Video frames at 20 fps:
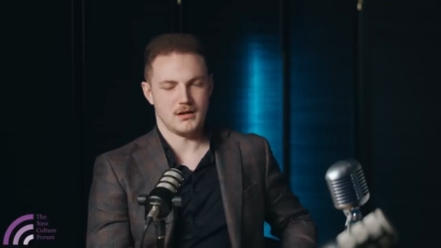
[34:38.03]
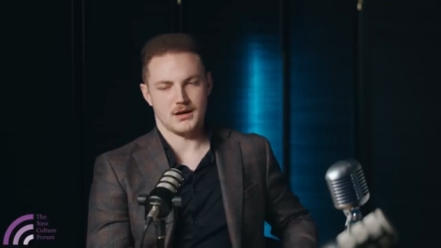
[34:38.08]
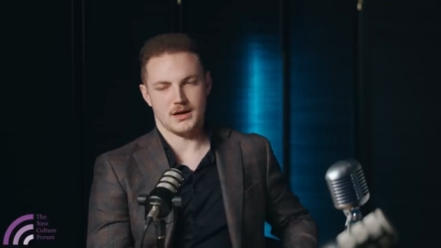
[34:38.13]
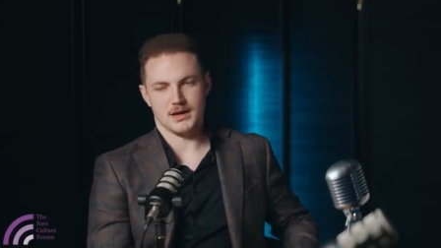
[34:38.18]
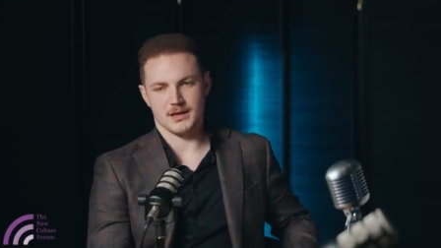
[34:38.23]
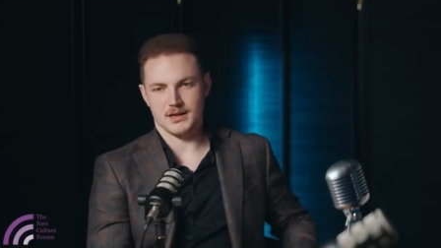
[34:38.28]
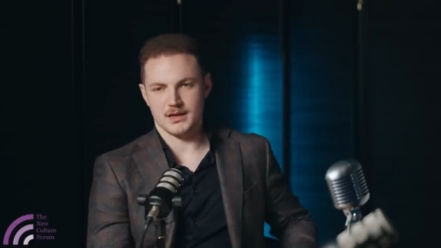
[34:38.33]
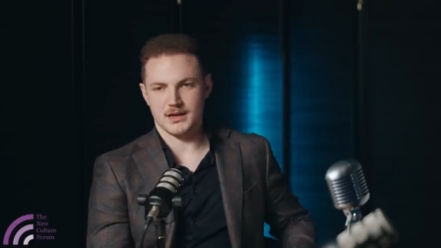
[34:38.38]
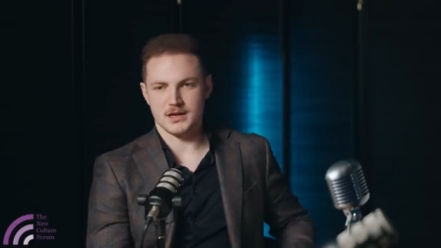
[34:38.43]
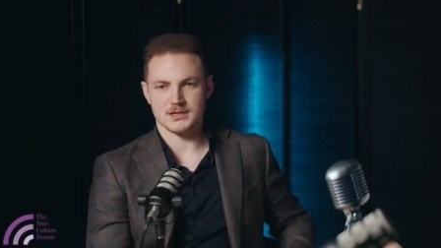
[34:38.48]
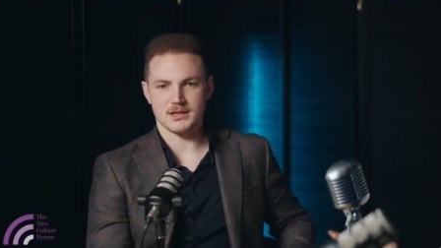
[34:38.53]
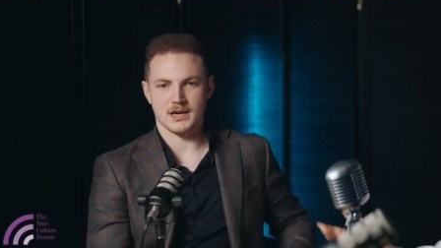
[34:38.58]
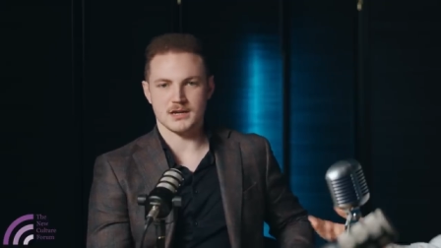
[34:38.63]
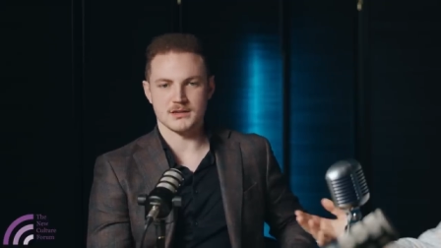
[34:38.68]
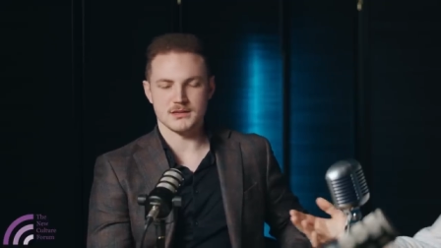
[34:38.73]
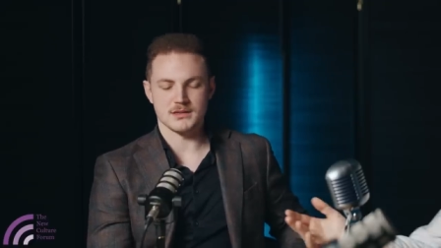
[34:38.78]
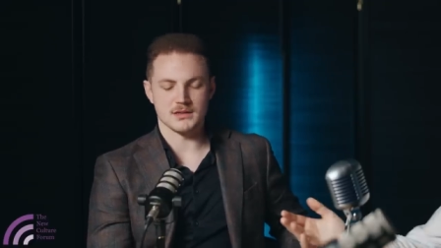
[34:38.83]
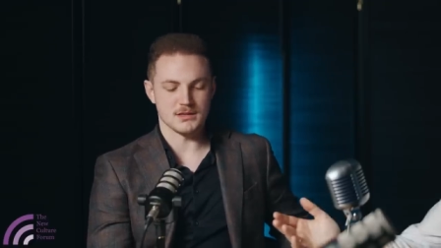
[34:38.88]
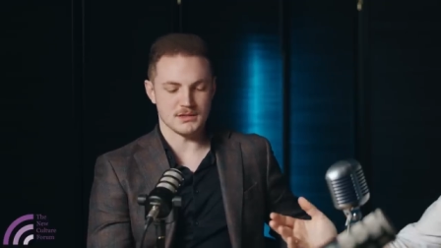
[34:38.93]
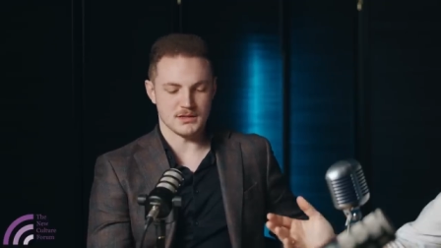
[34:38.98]
I, I,
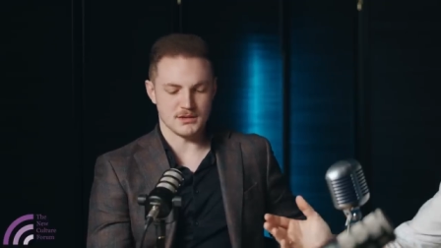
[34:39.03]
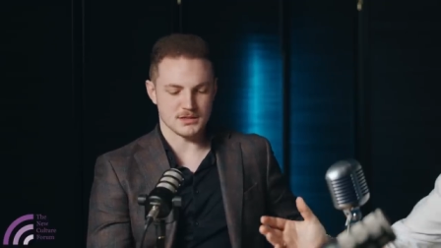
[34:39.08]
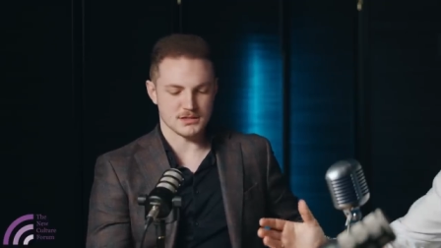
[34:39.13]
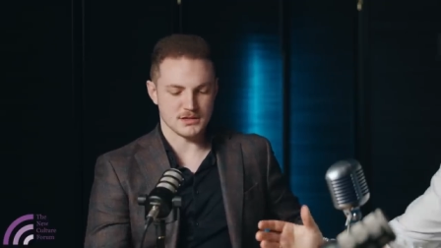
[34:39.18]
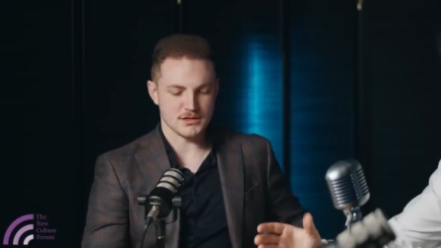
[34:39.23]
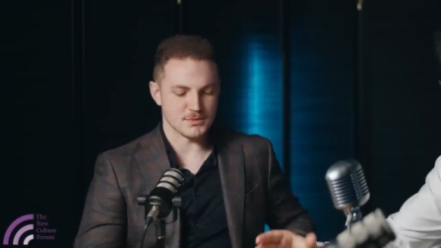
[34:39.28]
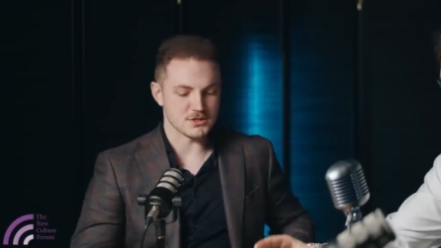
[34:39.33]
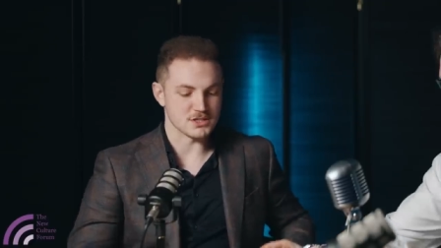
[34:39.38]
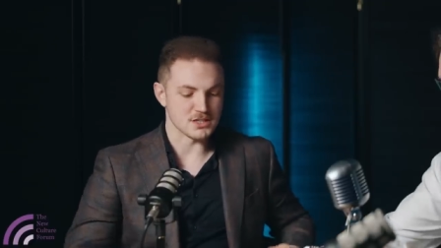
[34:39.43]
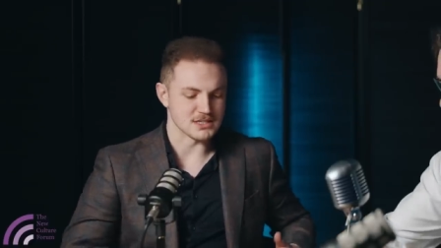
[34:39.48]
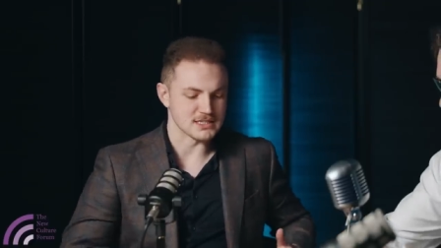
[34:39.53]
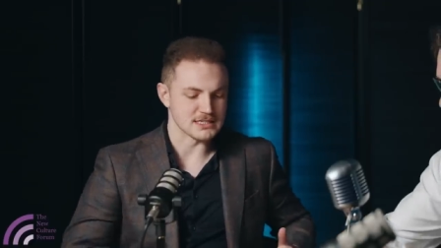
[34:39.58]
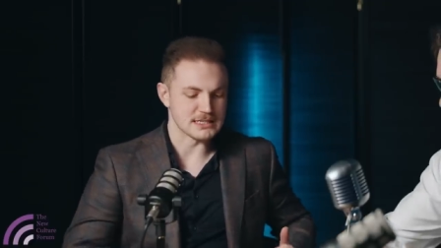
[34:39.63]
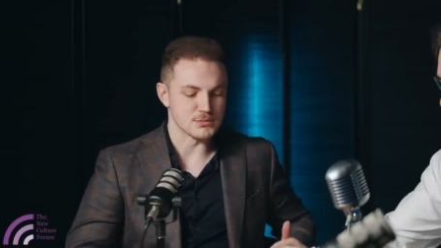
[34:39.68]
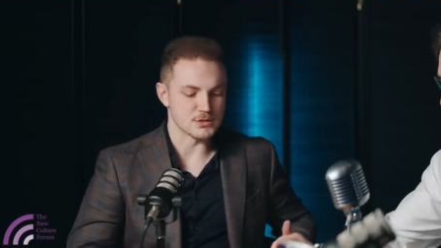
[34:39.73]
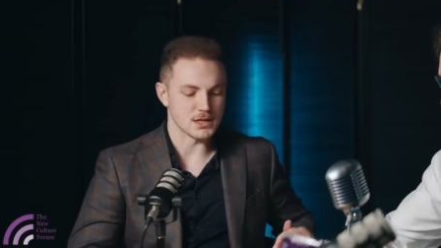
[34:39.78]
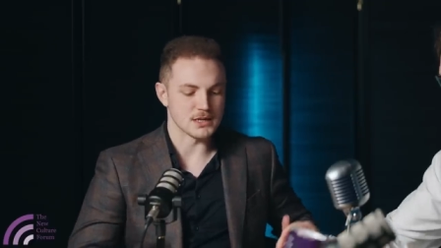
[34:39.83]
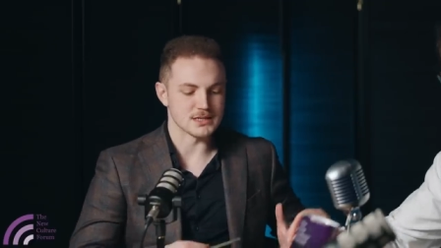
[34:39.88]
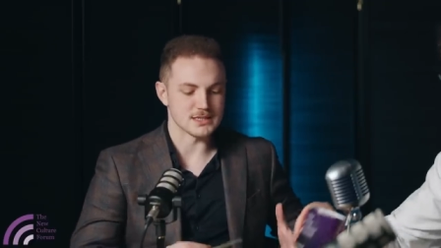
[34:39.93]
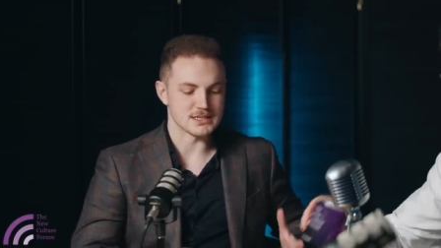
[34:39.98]
the conservative doesn't seem
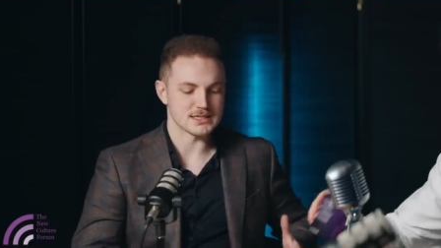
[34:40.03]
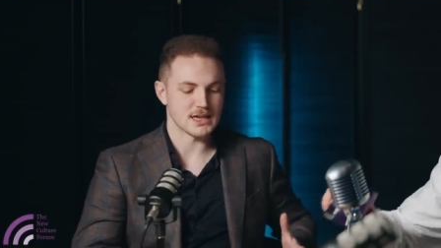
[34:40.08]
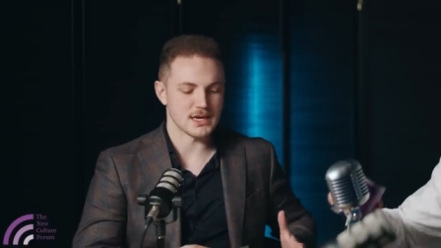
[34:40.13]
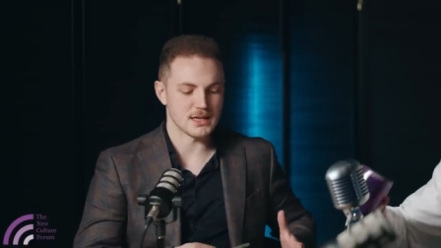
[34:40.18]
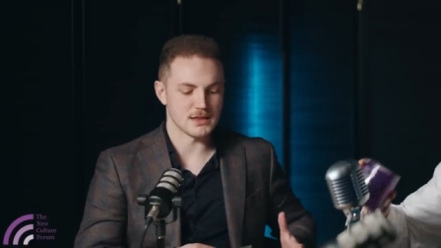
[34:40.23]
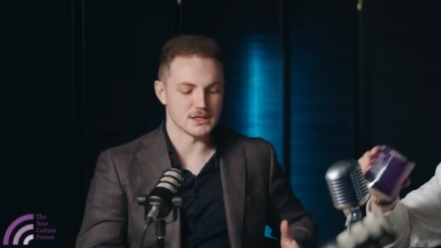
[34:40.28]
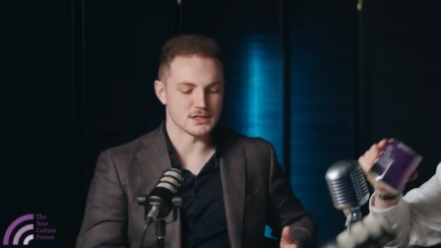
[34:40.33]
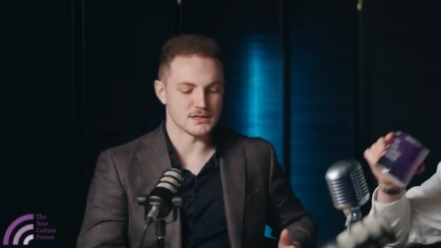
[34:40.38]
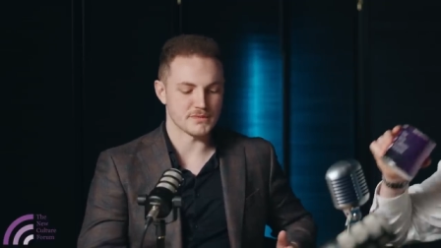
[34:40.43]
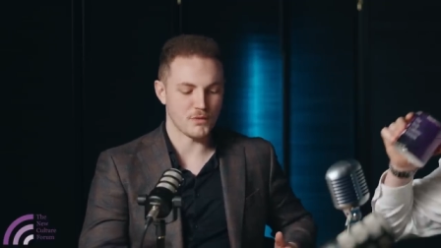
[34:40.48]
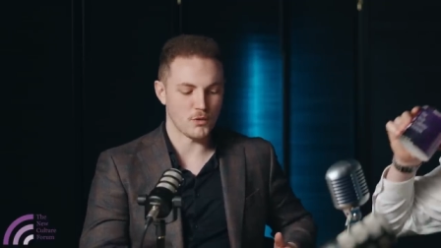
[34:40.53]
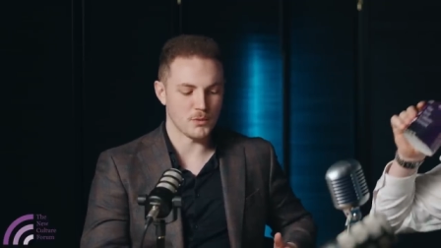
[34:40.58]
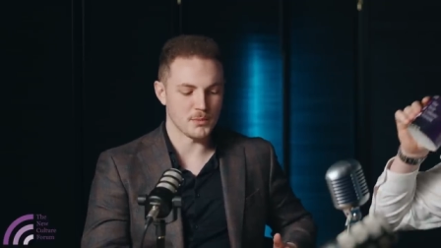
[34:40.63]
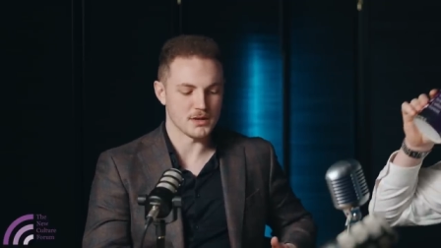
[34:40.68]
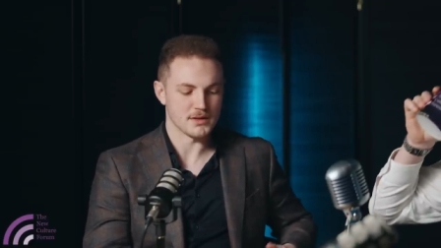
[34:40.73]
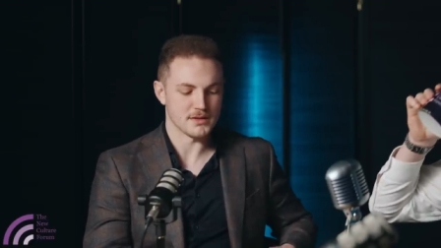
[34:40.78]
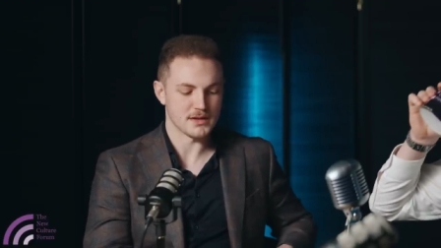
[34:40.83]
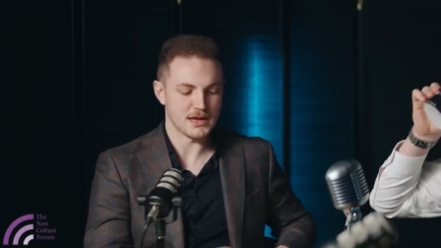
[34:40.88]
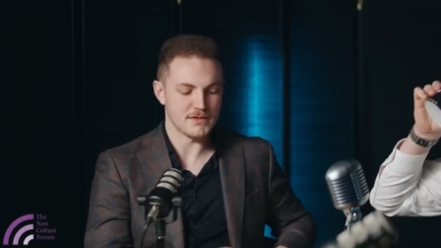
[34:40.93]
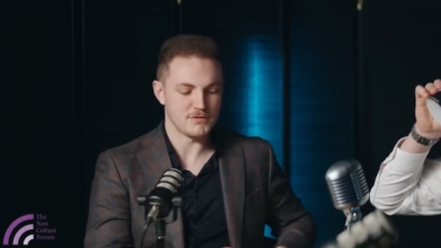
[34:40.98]
to understand this
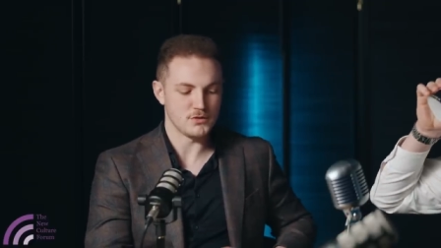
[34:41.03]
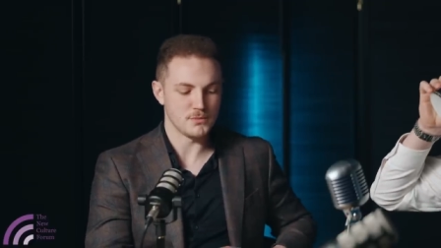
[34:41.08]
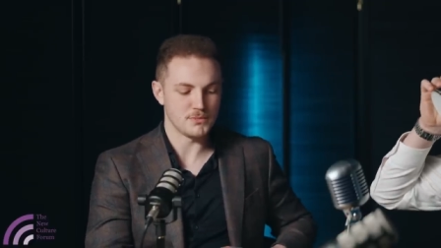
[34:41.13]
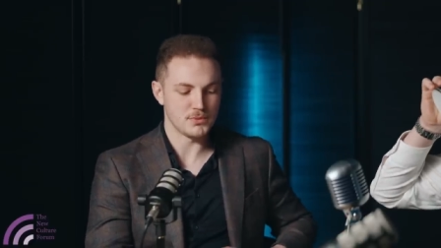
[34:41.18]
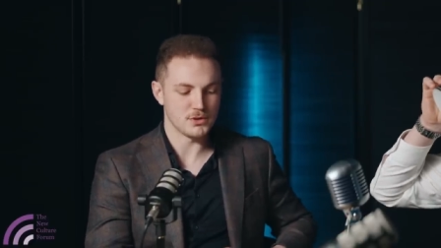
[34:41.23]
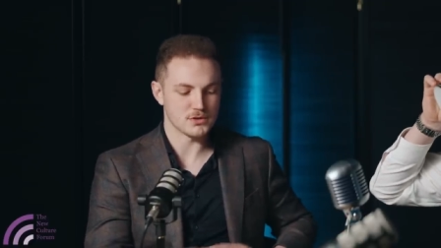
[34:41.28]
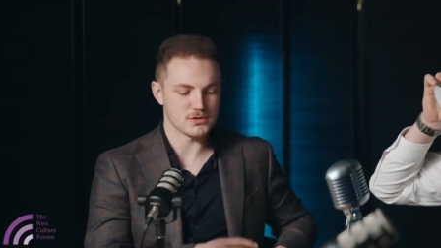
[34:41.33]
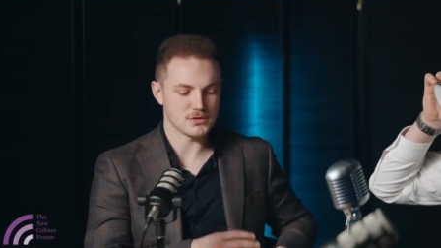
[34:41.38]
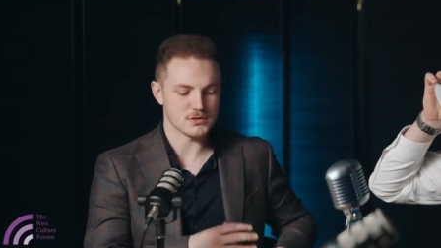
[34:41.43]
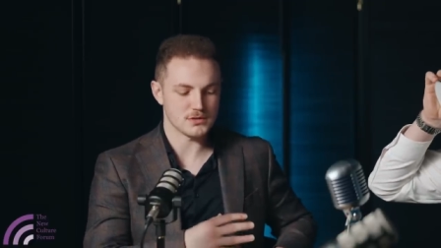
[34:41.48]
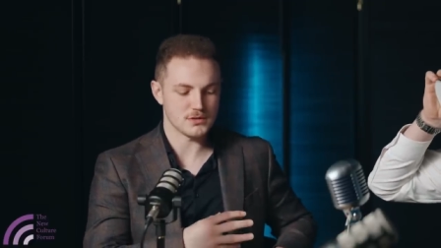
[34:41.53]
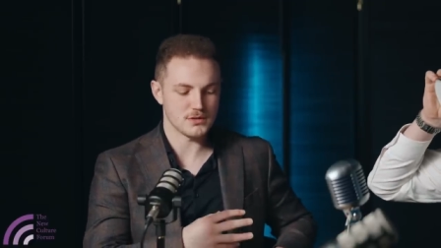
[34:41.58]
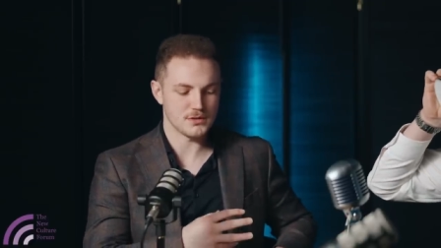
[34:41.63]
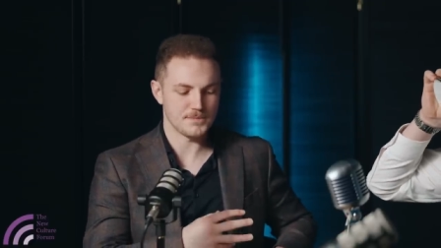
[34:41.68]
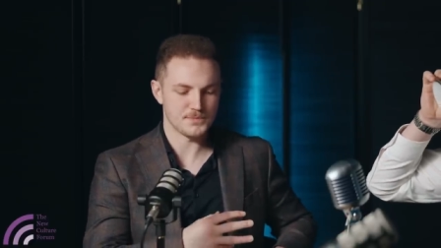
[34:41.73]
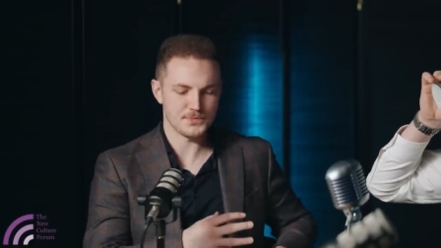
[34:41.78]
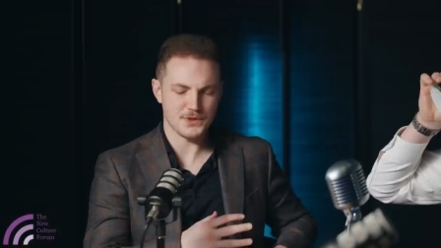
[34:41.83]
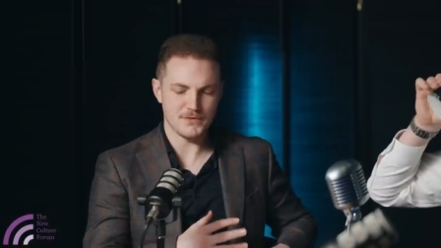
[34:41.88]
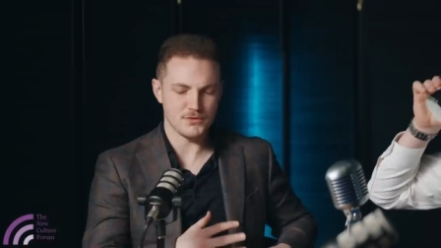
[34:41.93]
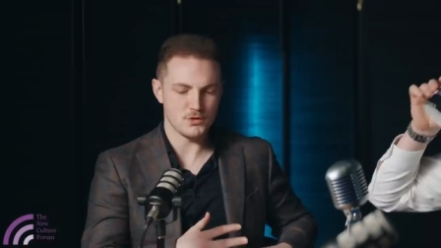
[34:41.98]
formula that if you put
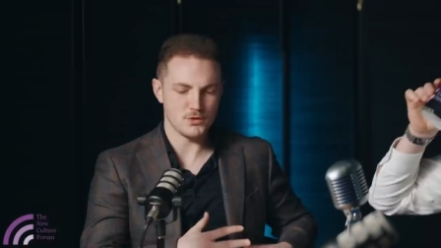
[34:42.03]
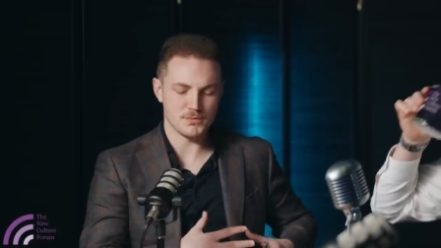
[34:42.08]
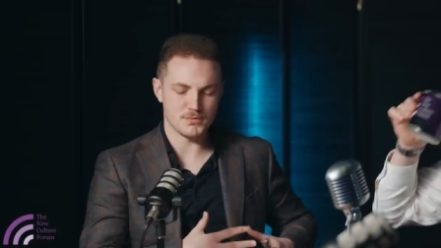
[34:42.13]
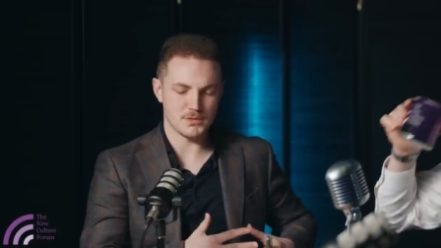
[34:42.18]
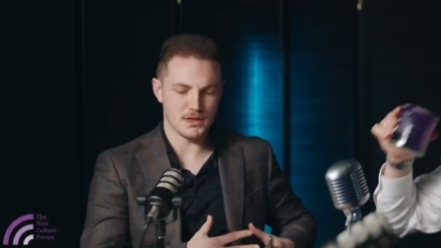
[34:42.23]
if you